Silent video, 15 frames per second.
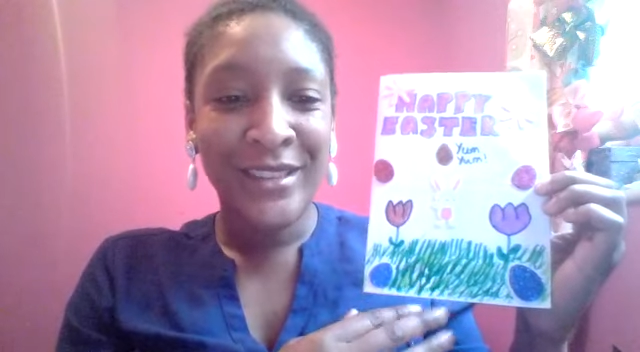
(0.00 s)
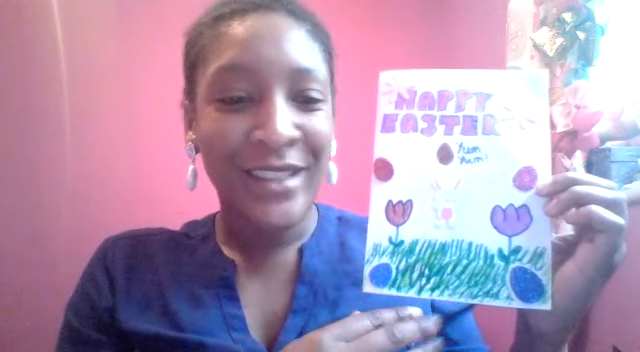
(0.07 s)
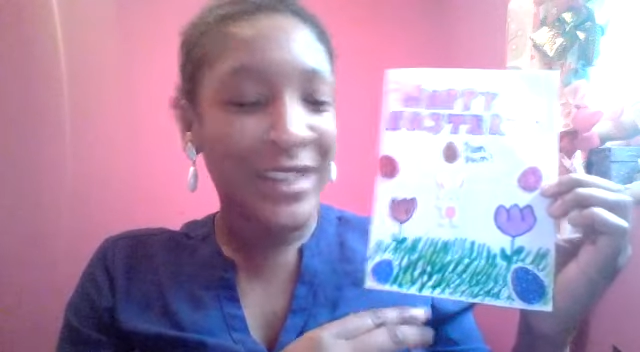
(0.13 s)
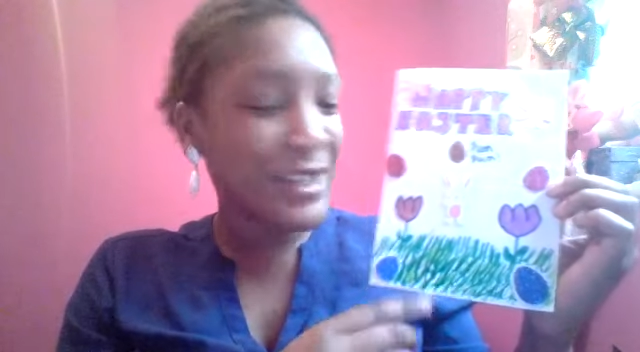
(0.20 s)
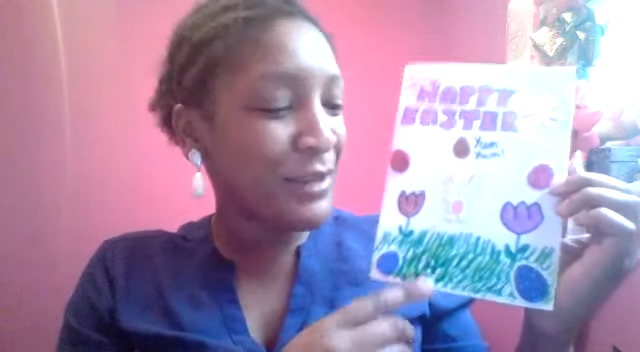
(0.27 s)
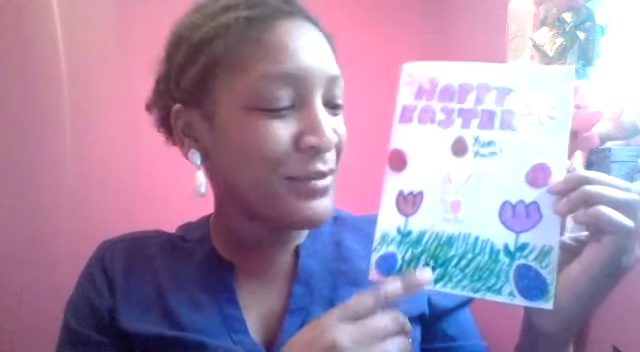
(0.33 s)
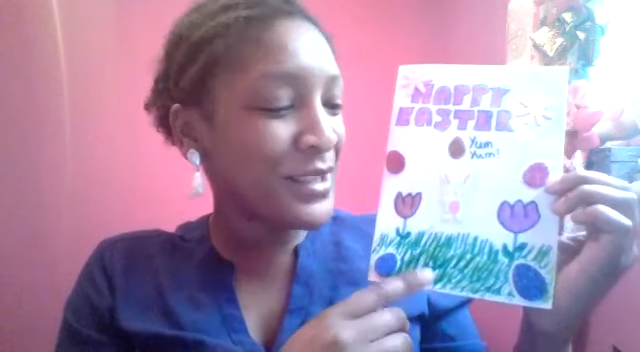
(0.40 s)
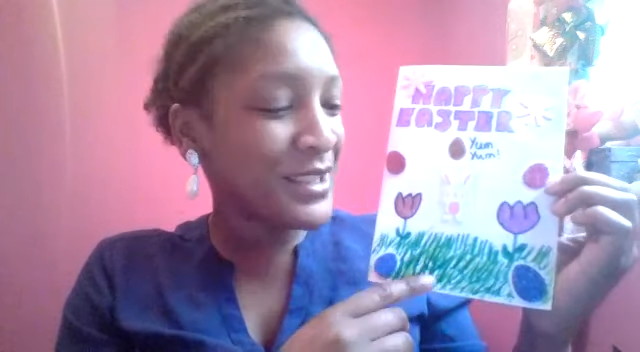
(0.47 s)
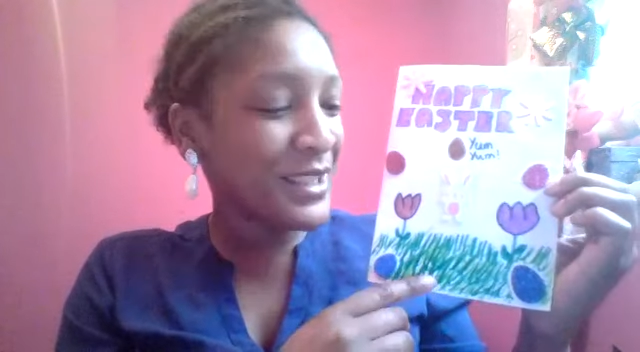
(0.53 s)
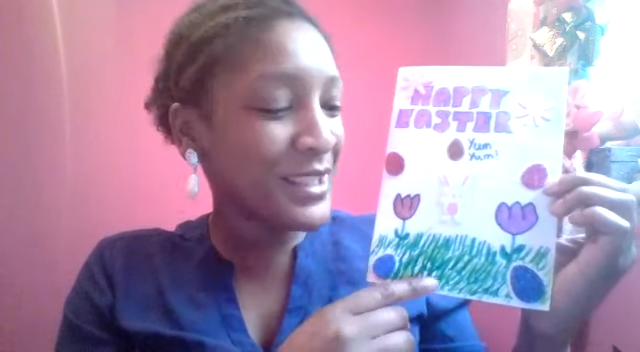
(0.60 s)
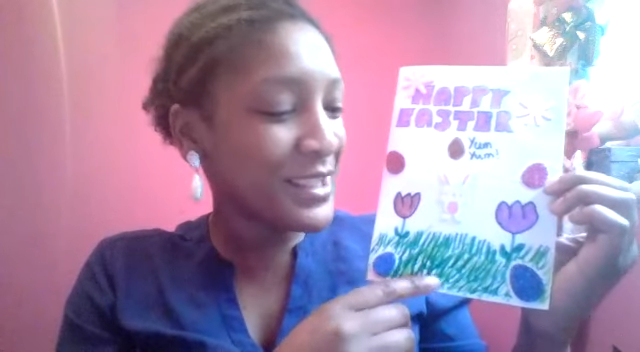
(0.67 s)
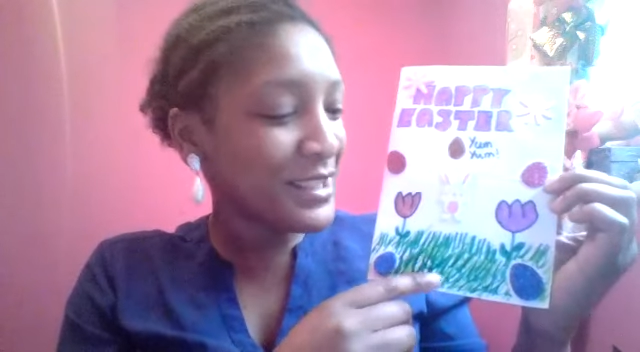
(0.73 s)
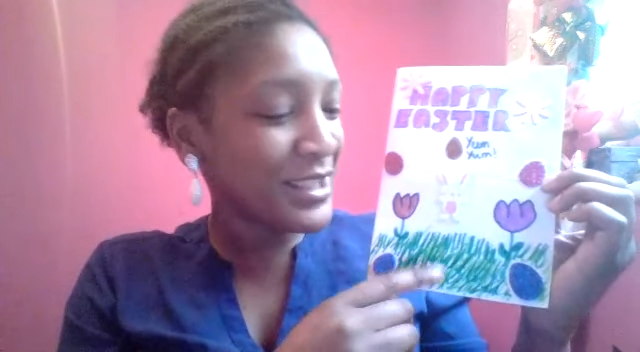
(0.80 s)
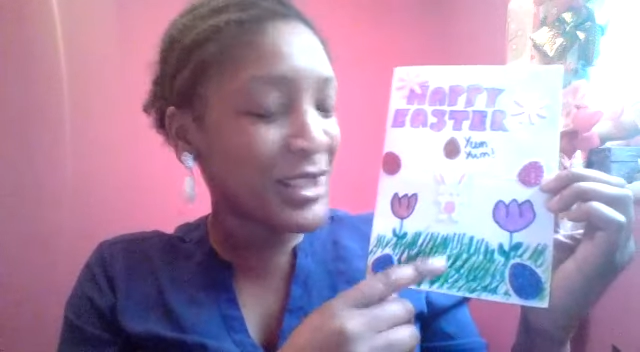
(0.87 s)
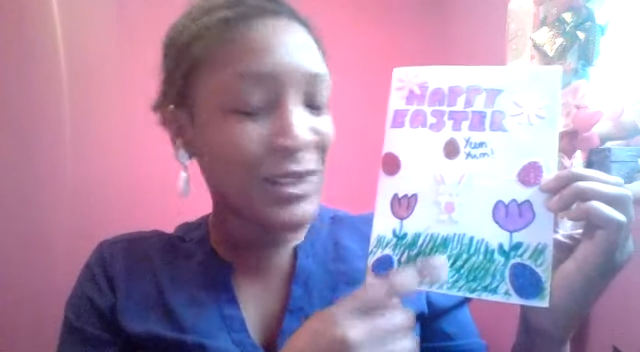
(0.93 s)
and I've
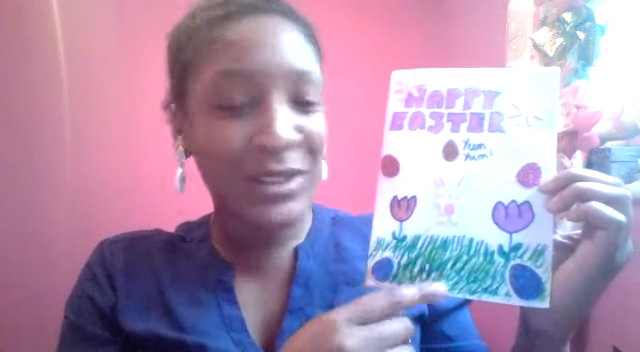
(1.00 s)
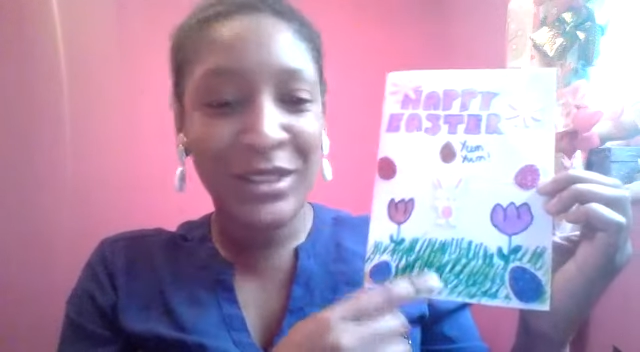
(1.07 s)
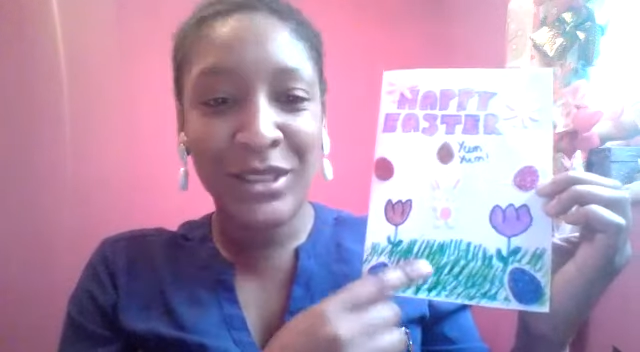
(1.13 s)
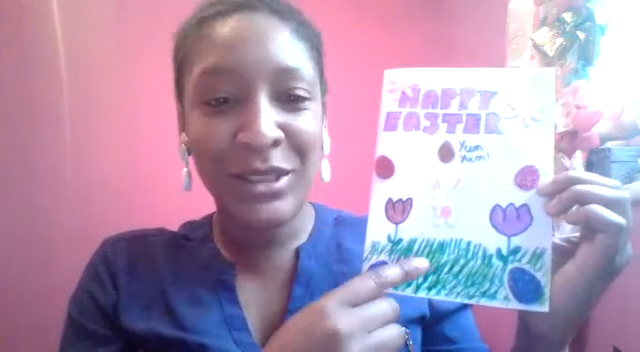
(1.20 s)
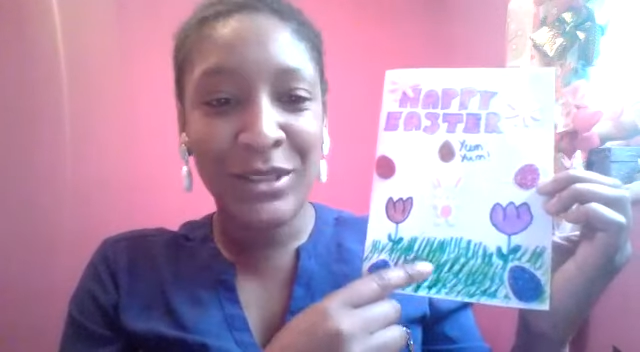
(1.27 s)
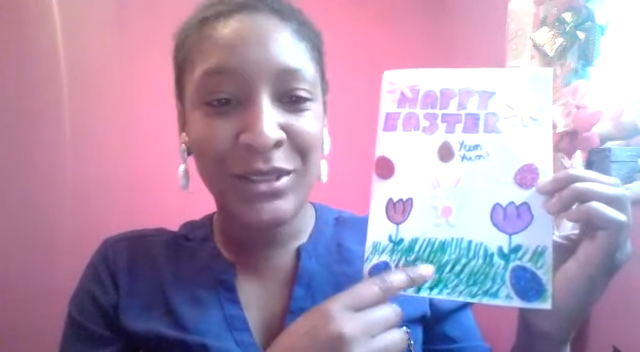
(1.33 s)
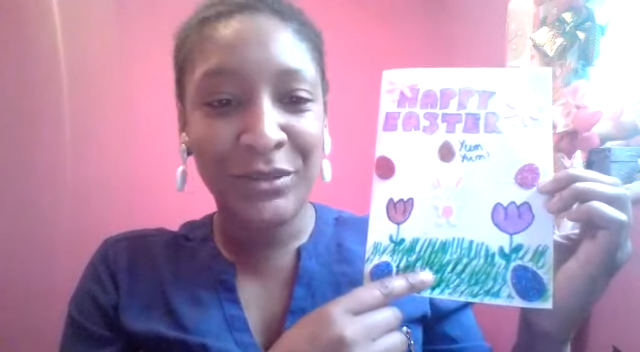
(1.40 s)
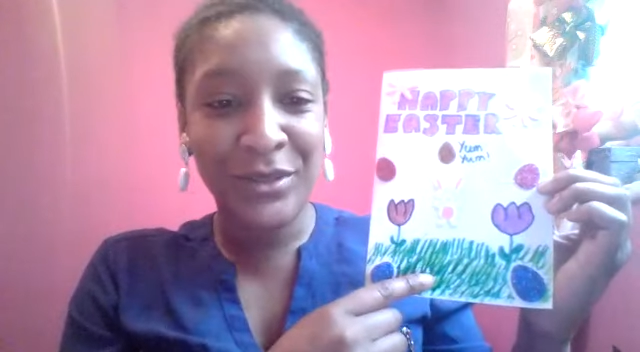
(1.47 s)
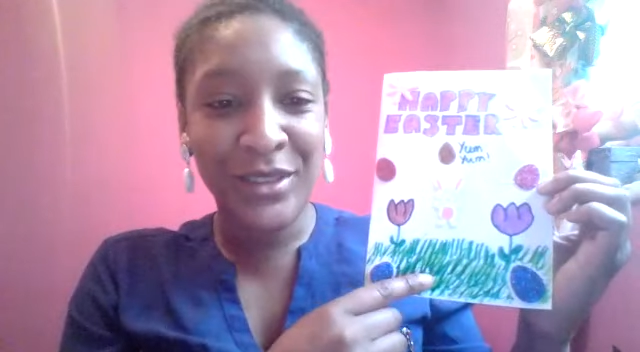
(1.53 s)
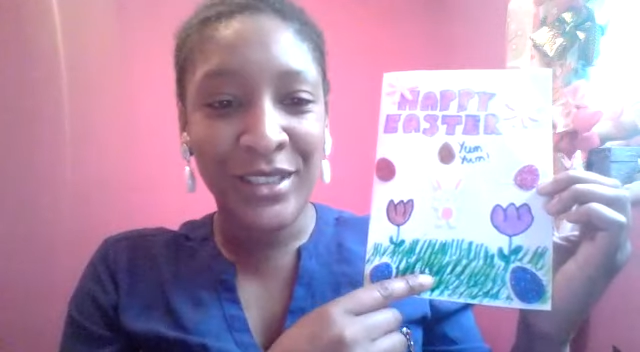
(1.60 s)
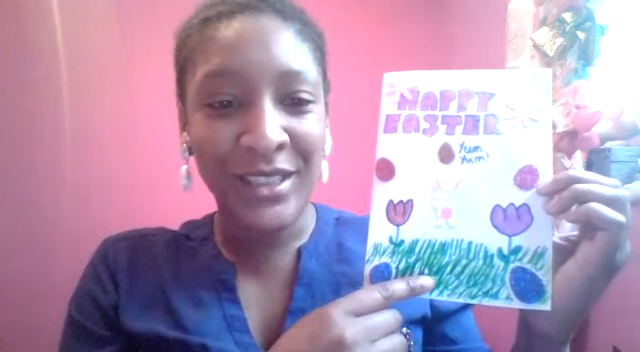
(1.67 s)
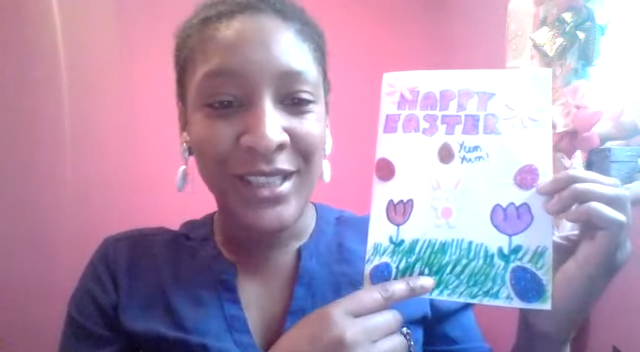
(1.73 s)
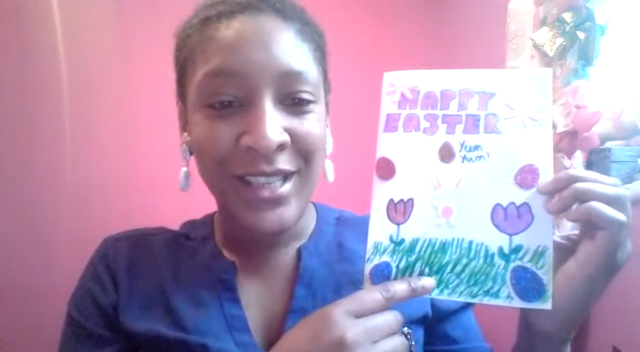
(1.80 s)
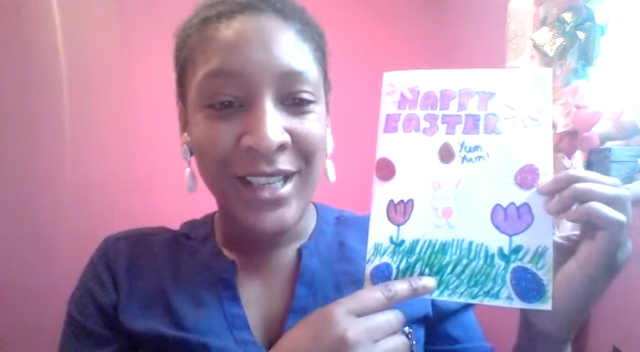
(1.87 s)
decided to use two different